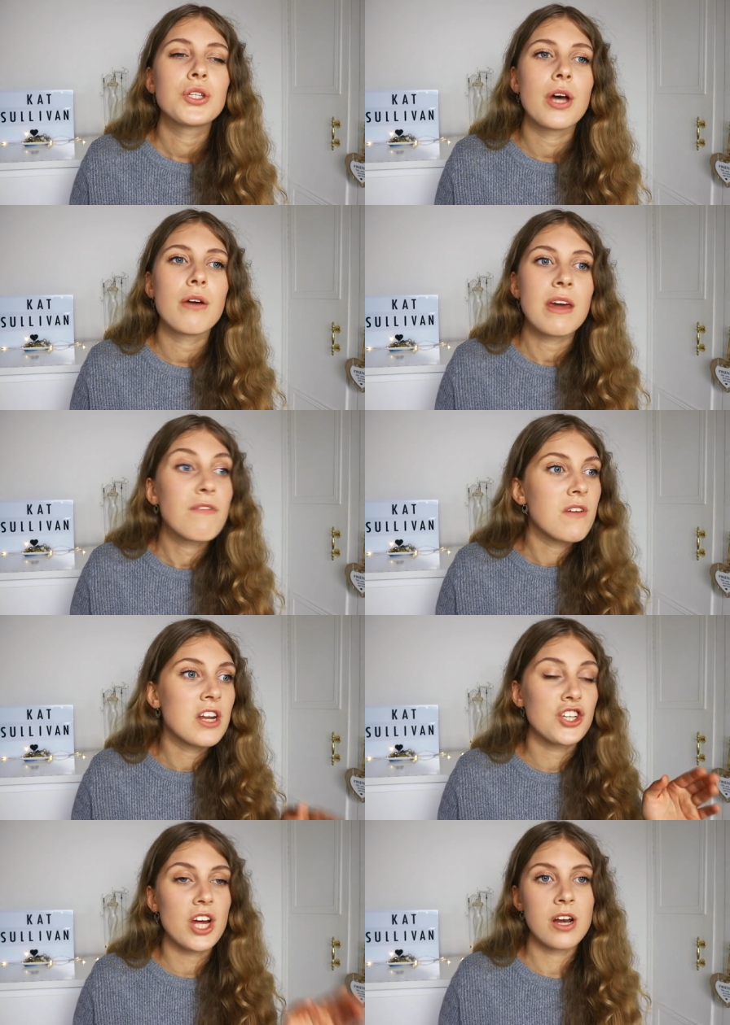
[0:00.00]
So they
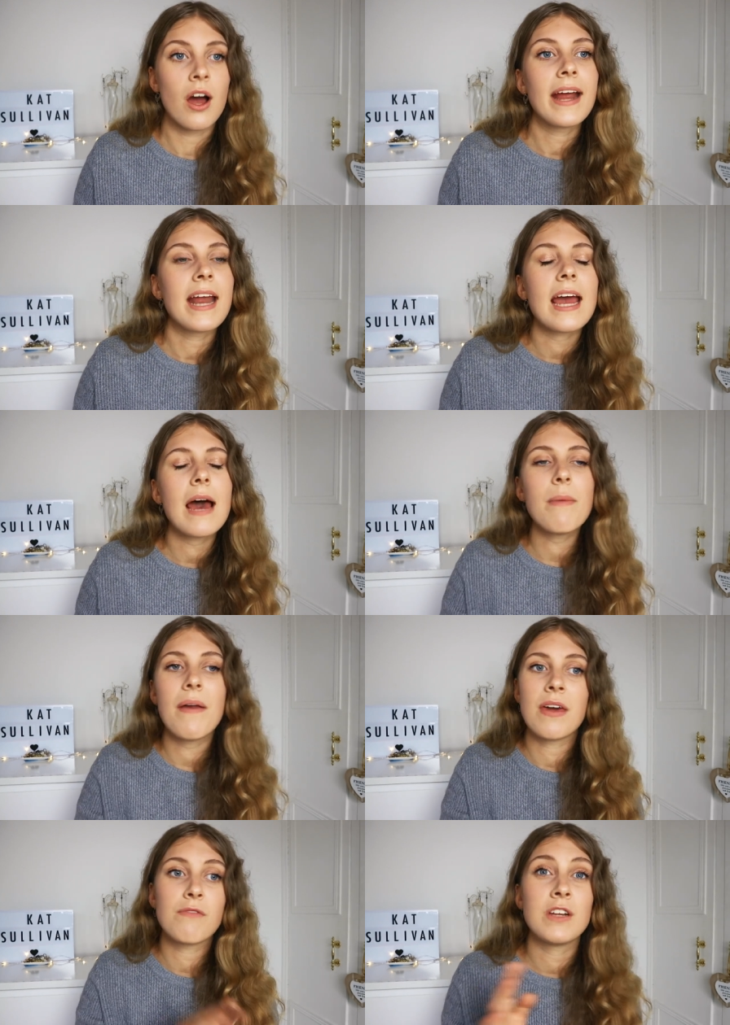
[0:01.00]
finish at 9am
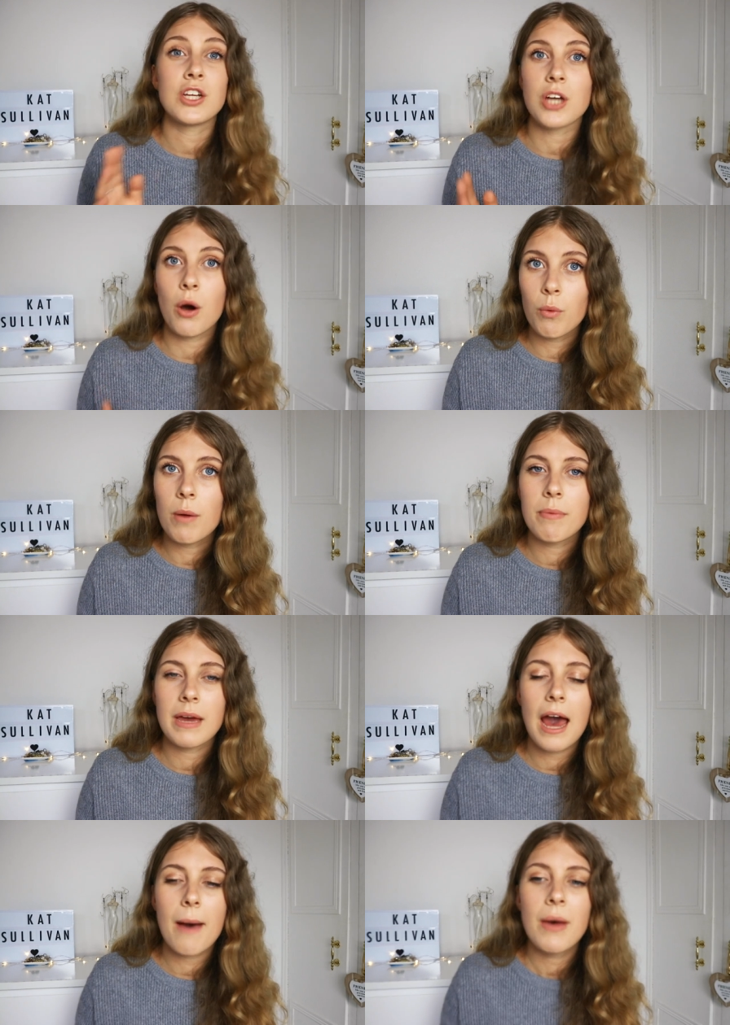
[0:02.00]
and they finish at
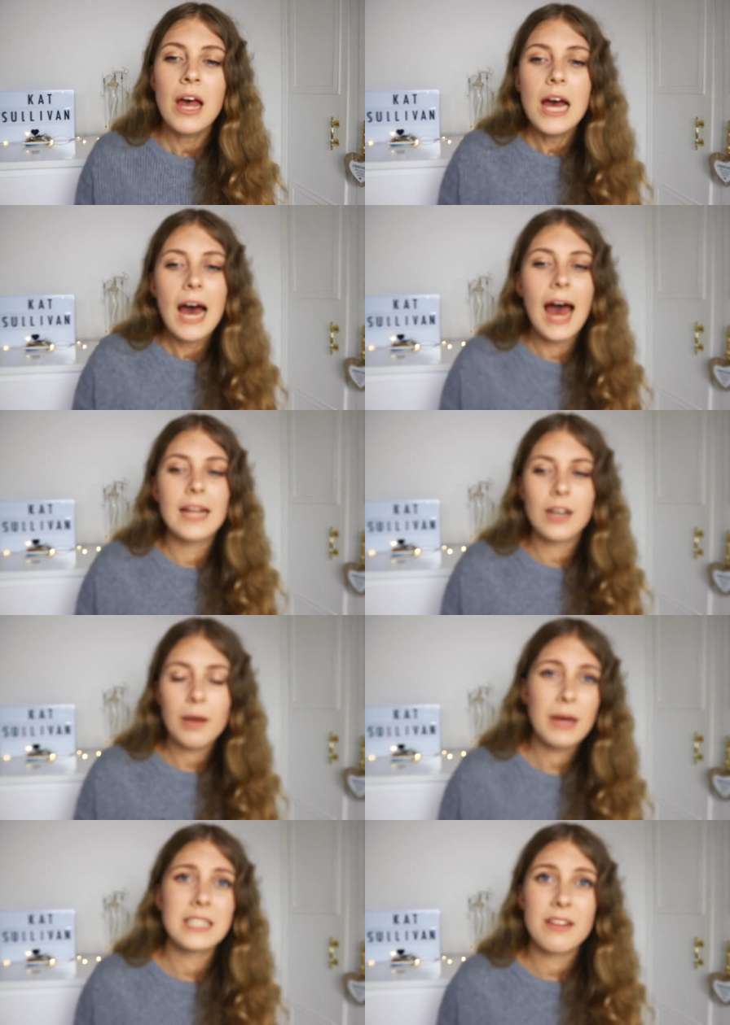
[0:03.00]
1pm and
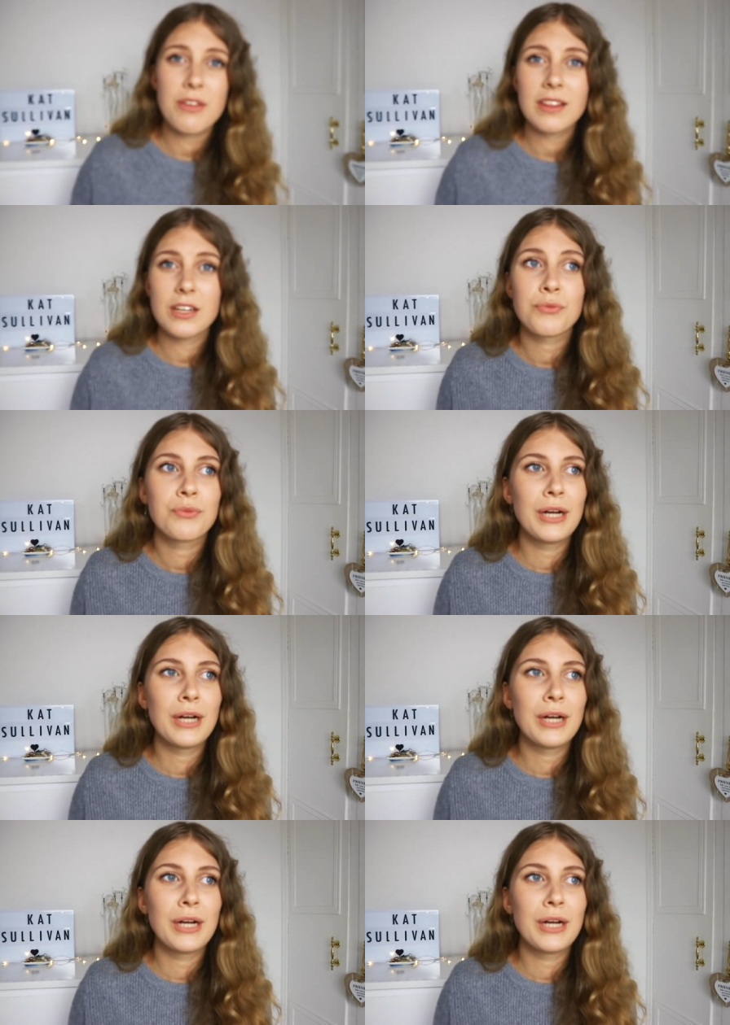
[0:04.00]
I personally think that's